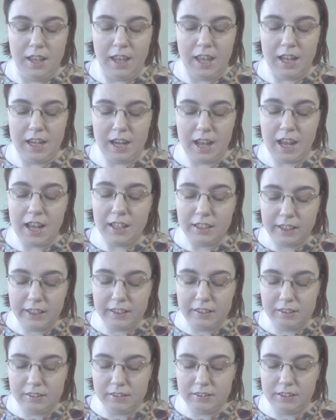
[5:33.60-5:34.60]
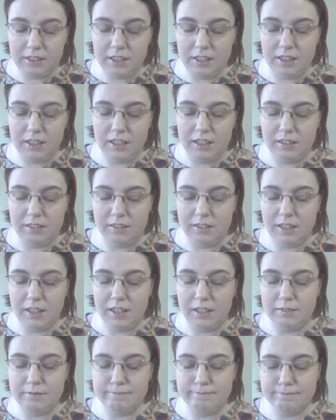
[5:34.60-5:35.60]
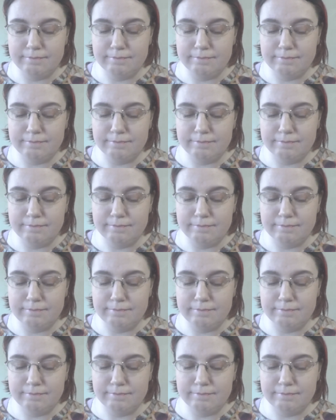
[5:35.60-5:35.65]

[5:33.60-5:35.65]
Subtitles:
And how I like it since then is that